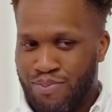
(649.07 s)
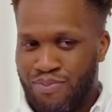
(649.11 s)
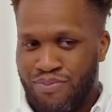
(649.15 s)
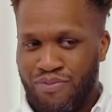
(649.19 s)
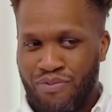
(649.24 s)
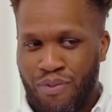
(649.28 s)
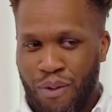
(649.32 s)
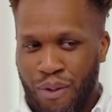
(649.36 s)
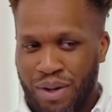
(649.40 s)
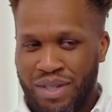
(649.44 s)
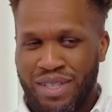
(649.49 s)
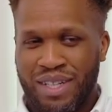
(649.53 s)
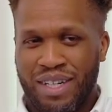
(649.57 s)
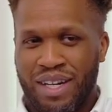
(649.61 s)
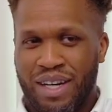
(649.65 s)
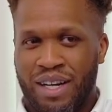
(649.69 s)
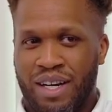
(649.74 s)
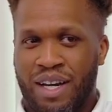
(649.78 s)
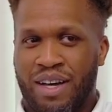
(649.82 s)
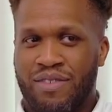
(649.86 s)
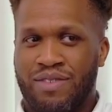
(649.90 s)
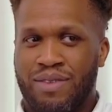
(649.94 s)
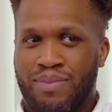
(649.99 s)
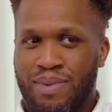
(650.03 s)
fortunate
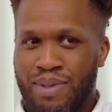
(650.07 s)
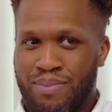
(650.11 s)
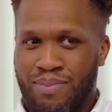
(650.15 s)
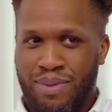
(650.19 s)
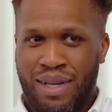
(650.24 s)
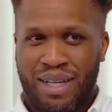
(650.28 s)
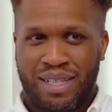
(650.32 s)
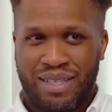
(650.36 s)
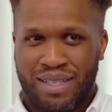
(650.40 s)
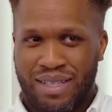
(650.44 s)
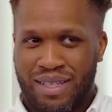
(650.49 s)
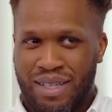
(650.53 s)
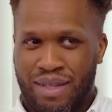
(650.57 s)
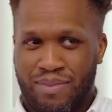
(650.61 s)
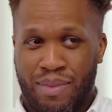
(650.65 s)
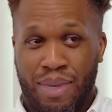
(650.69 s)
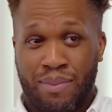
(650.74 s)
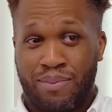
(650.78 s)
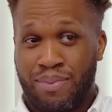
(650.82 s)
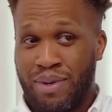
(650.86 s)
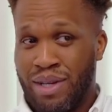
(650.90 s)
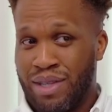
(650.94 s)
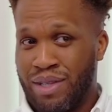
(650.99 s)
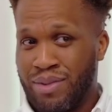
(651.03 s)
enough to be blessed, and my
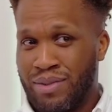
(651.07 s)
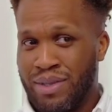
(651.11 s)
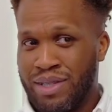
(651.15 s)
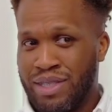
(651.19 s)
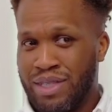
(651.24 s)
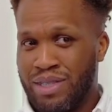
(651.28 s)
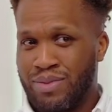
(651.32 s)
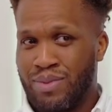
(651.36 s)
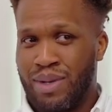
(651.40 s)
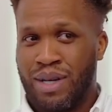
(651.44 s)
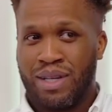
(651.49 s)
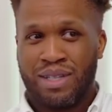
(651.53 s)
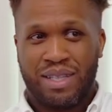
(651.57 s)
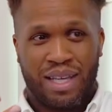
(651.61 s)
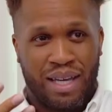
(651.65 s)
brother was as well,